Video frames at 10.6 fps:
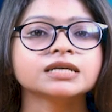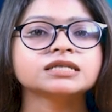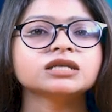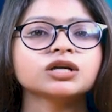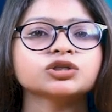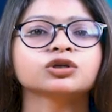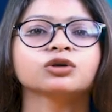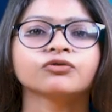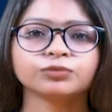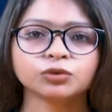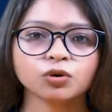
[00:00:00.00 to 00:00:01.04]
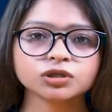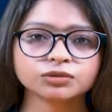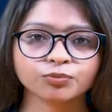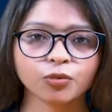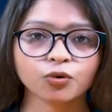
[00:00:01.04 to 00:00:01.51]
such as those
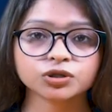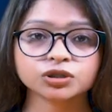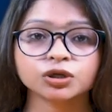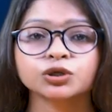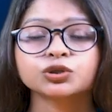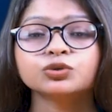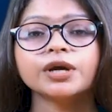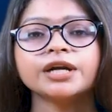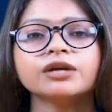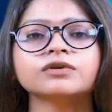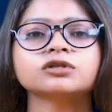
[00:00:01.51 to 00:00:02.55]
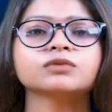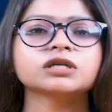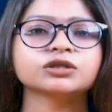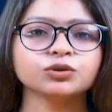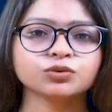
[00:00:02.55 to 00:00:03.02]
posed to
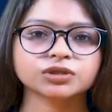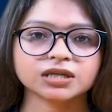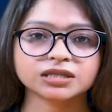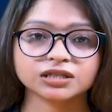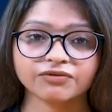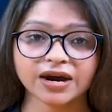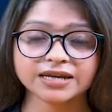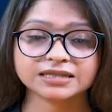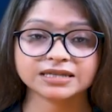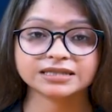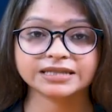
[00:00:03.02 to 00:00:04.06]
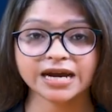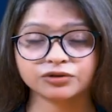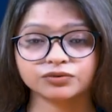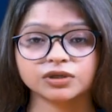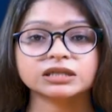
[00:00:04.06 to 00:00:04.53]
individuals, users, devices,
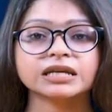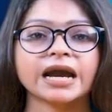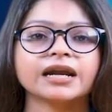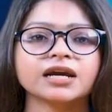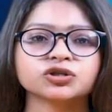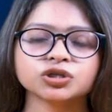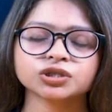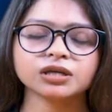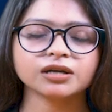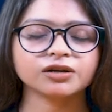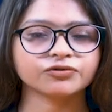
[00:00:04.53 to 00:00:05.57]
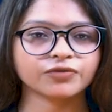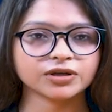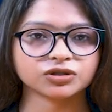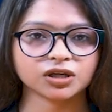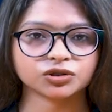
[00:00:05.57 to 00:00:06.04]
networks, and essential
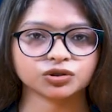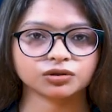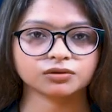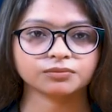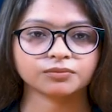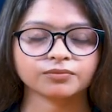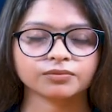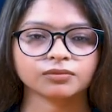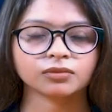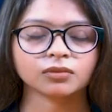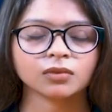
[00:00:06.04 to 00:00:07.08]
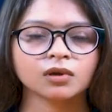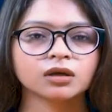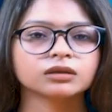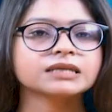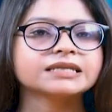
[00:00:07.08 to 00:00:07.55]
infrastructure.
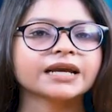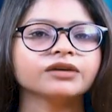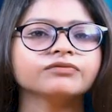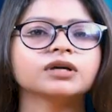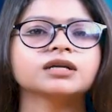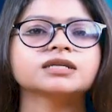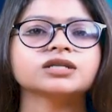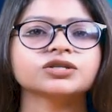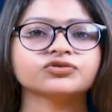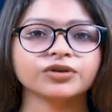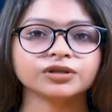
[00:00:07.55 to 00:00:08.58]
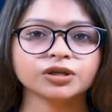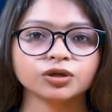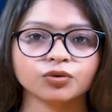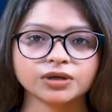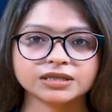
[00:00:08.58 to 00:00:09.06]
The second one is strengthen
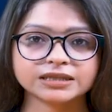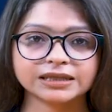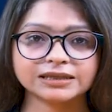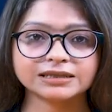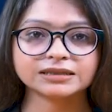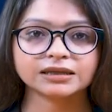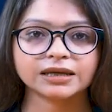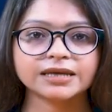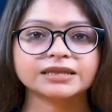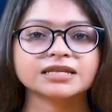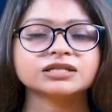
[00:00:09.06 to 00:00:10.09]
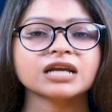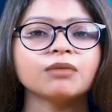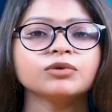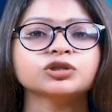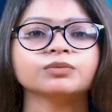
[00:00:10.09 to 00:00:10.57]
your skills in the
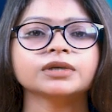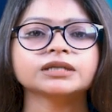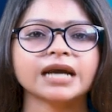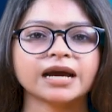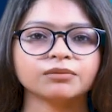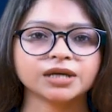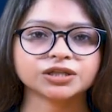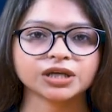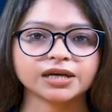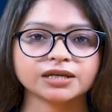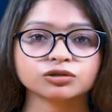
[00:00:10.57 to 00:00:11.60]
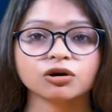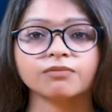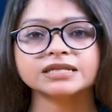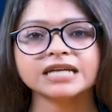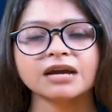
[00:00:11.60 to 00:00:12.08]
establishment and maintenance
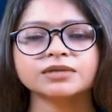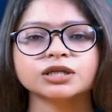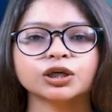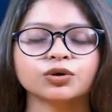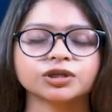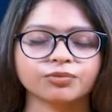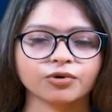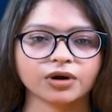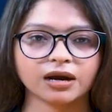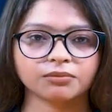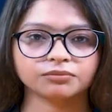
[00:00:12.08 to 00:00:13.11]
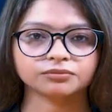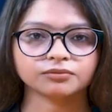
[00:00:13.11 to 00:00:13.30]
of a cybersecurity program.